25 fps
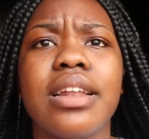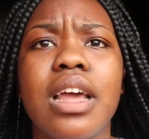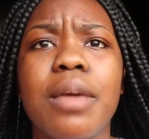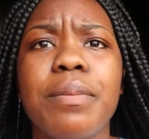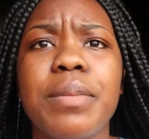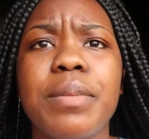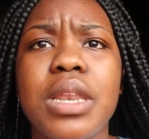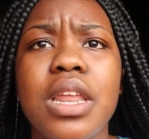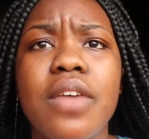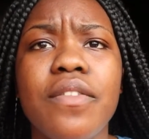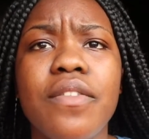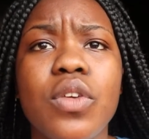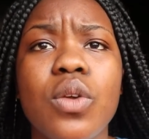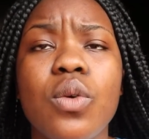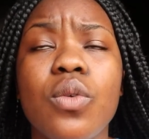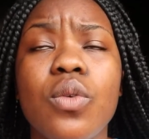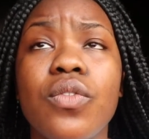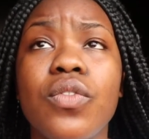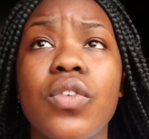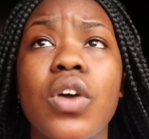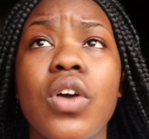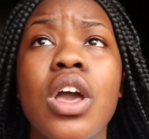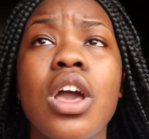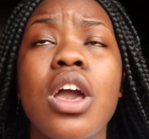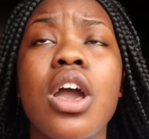I mean, if
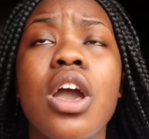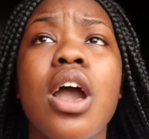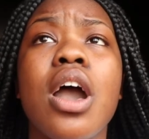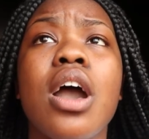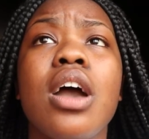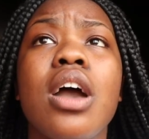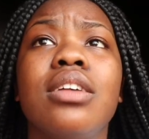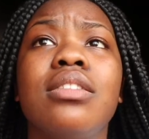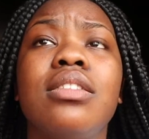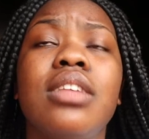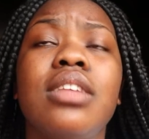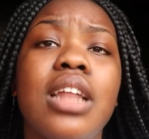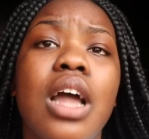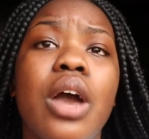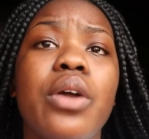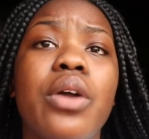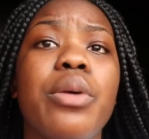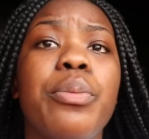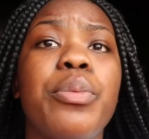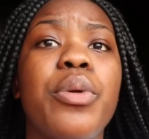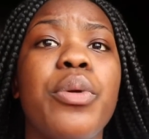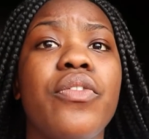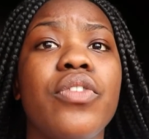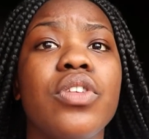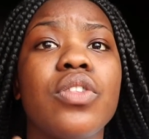you've set out a
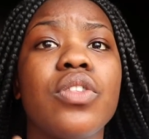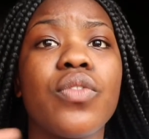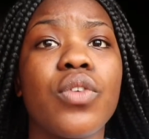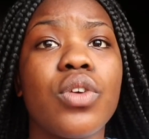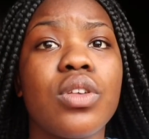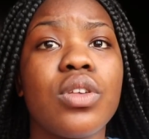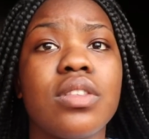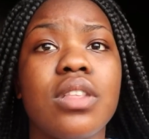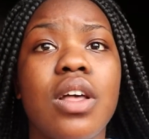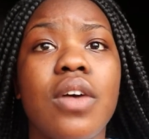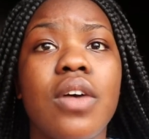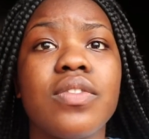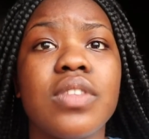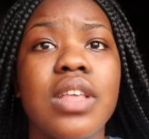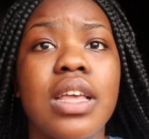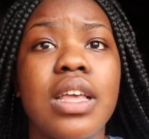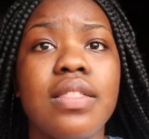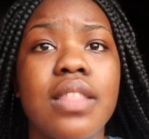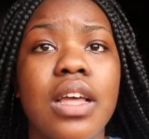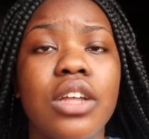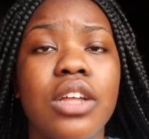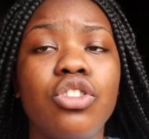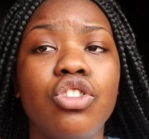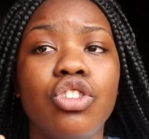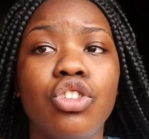preference for yourself saying
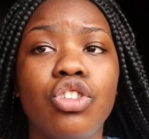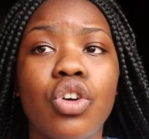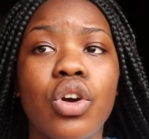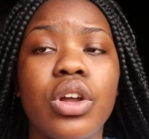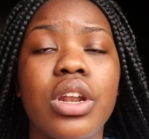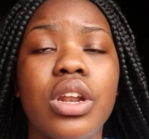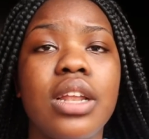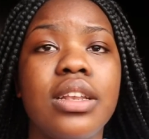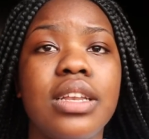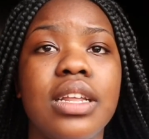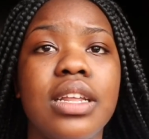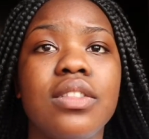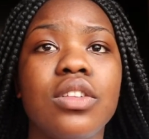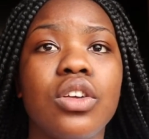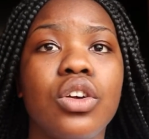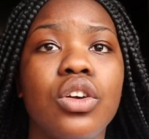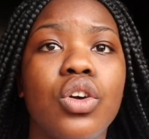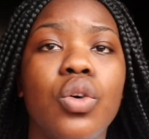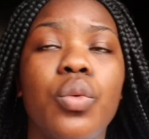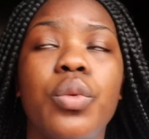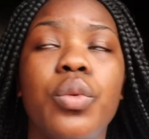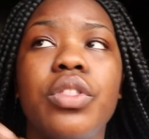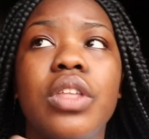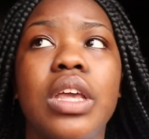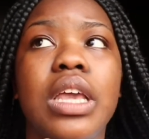that you're not going to date a
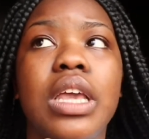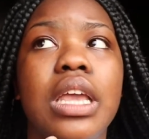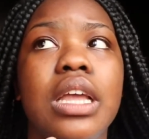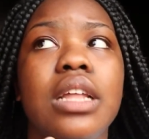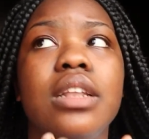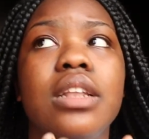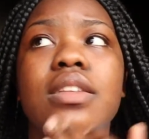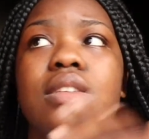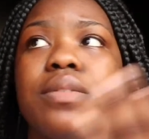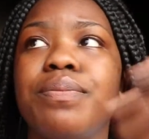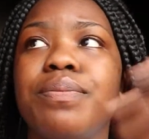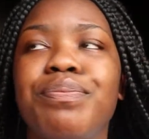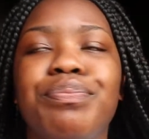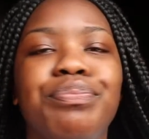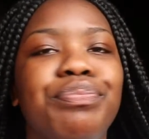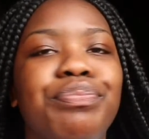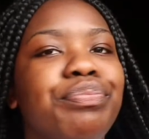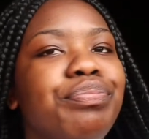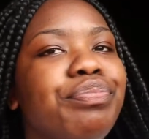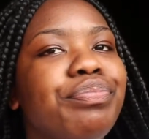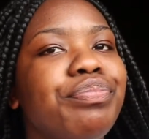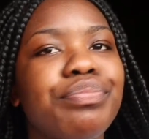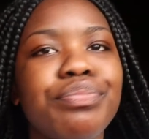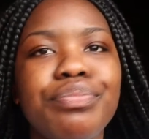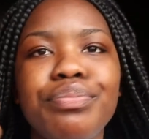girl with a kid,
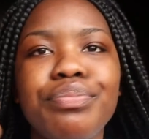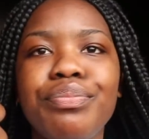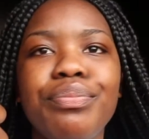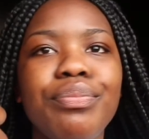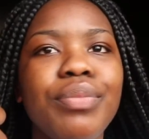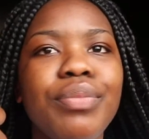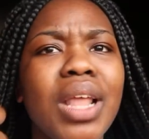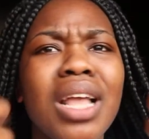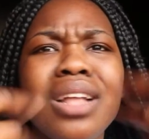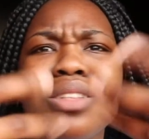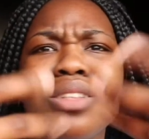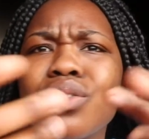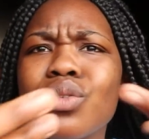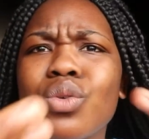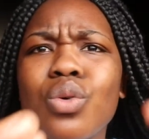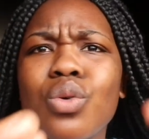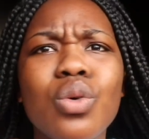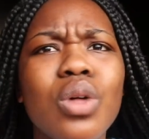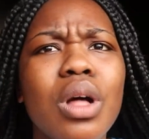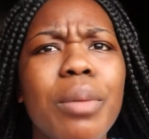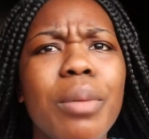it's cool.